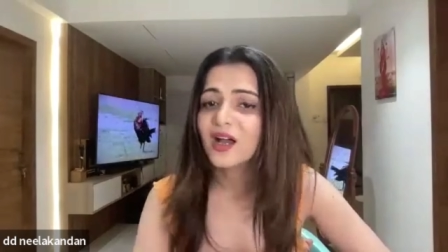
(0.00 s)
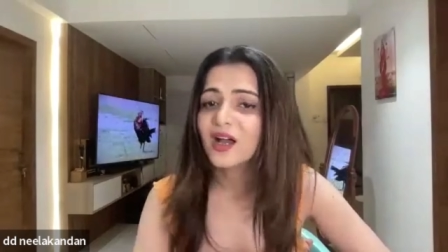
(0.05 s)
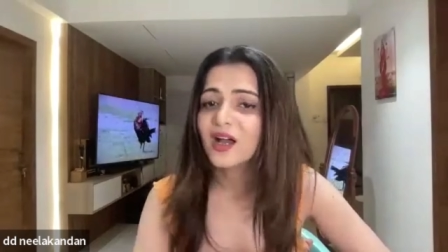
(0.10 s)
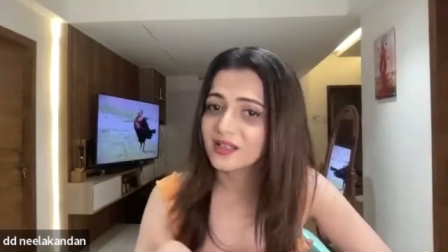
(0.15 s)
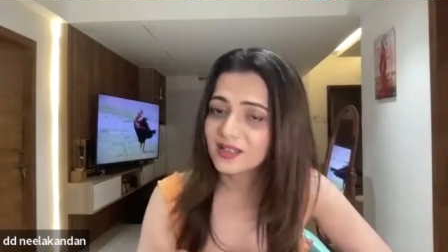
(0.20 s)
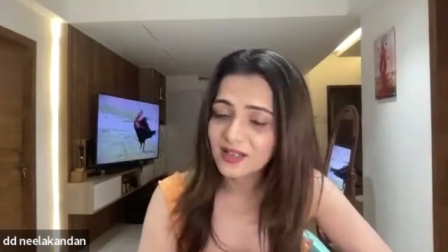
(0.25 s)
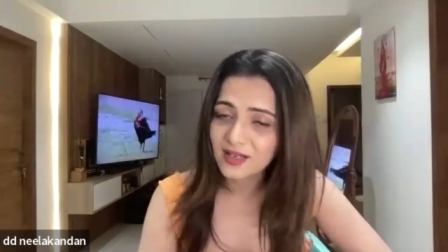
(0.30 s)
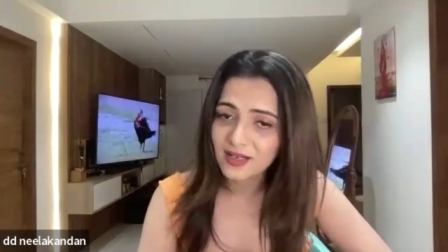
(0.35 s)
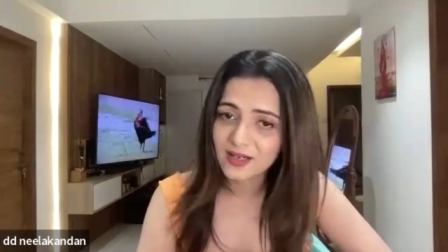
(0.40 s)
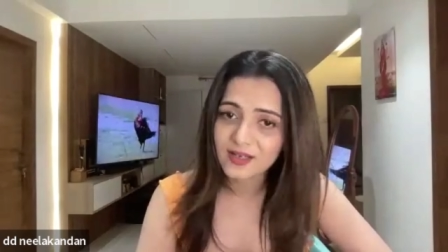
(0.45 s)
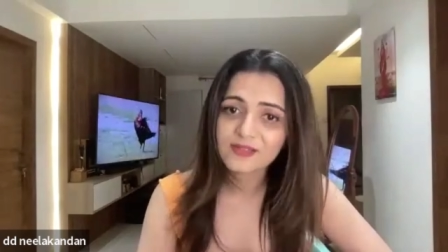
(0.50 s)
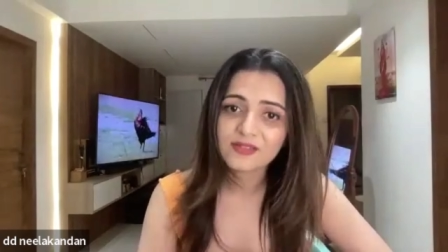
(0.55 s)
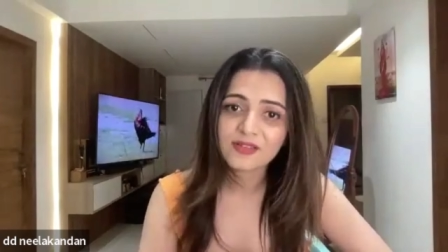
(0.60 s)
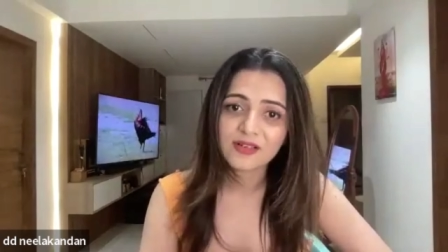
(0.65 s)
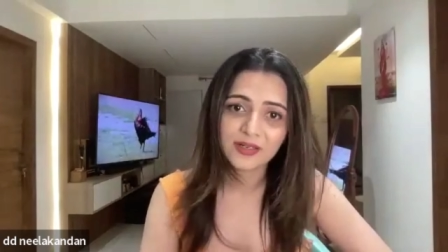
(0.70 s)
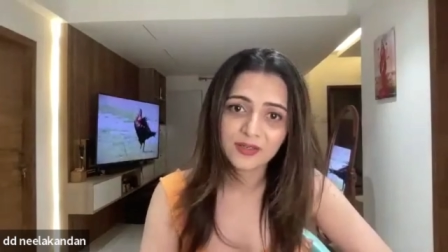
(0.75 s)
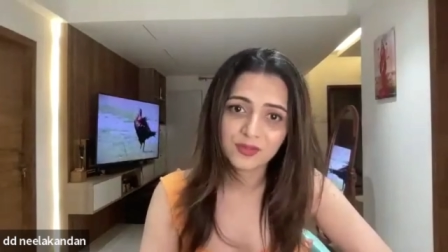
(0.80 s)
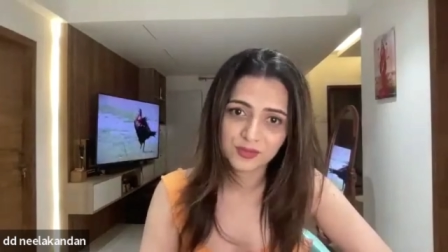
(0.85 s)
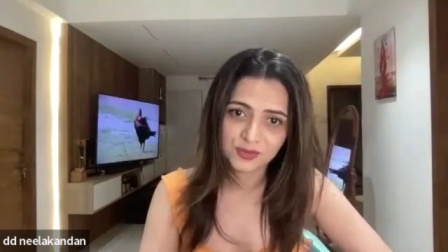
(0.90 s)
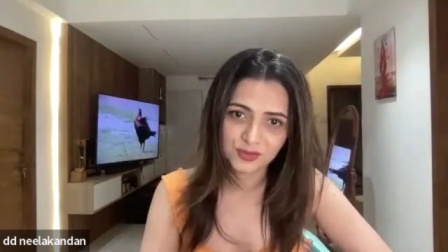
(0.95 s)
I can't
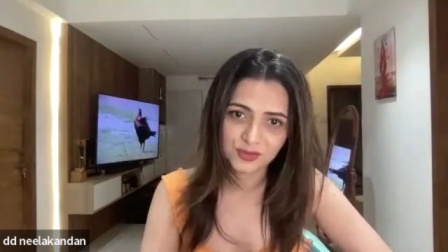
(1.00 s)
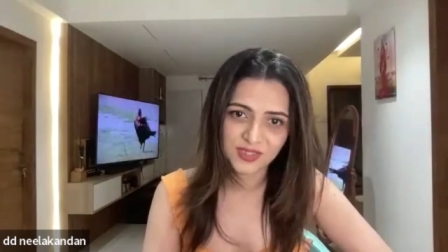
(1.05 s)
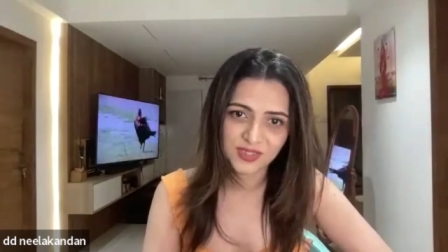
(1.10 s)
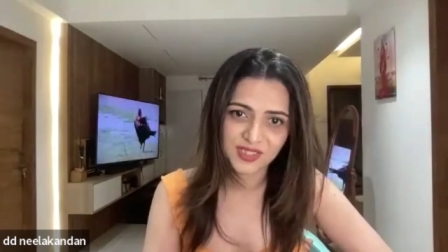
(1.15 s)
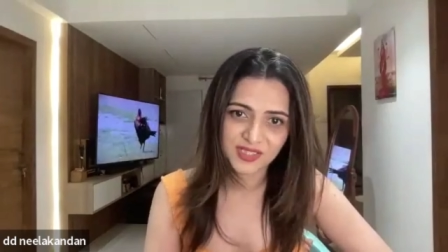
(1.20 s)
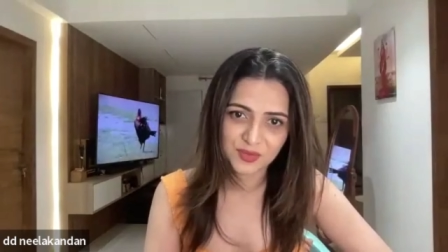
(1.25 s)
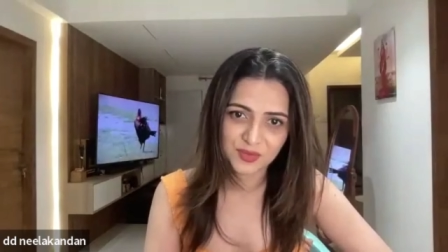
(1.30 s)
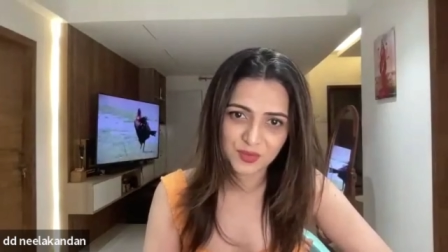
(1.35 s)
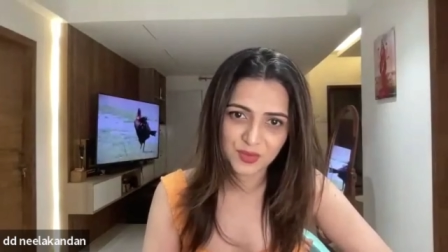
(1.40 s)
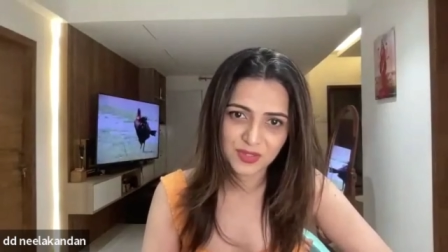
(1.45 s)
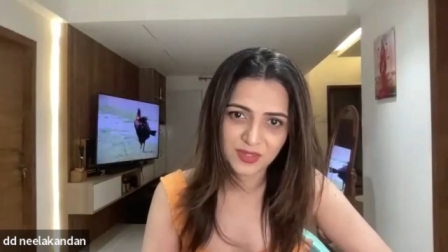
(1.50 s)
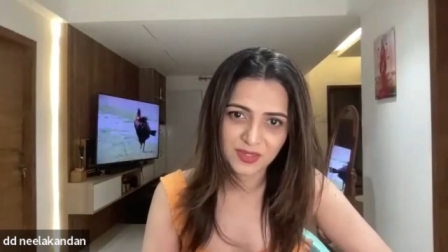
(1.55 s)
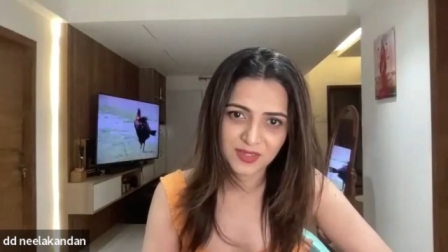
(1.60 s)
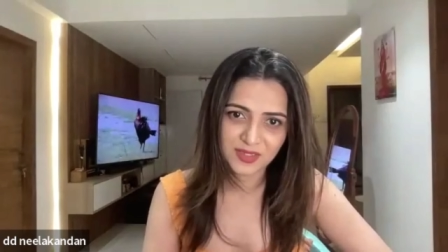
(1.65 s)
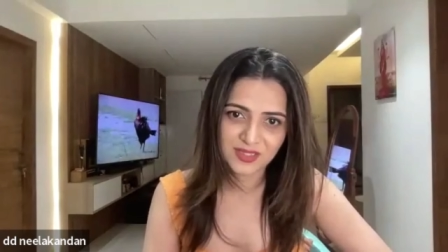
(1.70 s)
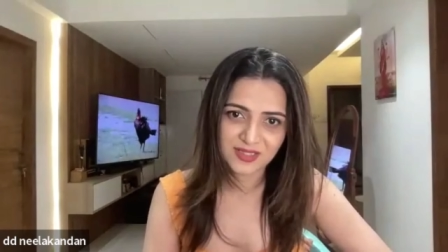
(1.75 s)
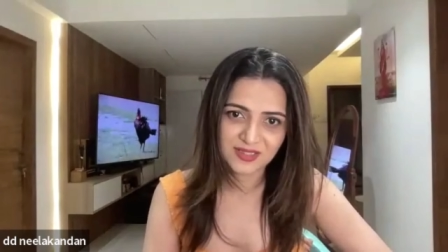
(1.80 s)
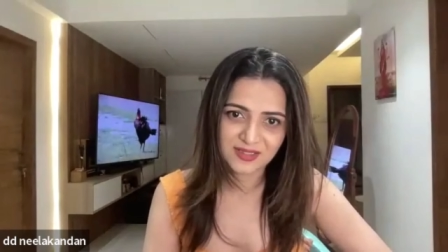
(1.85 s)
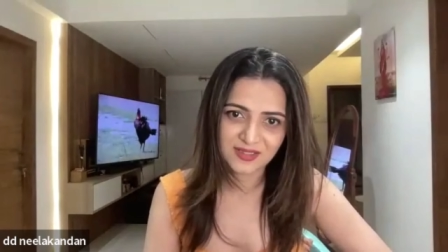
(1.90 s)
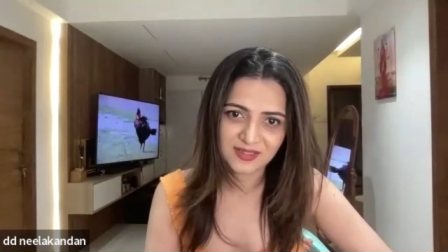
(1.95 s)
ride on today's
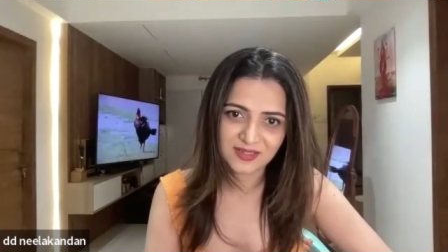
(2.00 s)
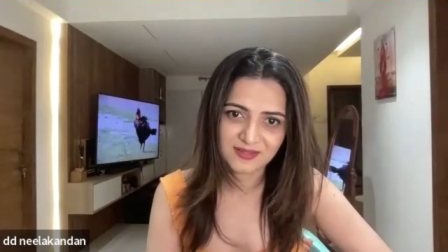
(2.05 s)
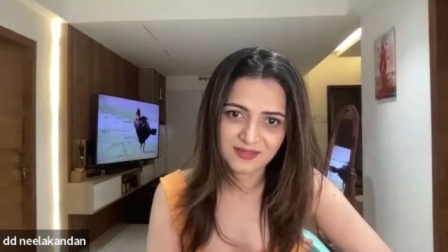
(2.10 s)
work.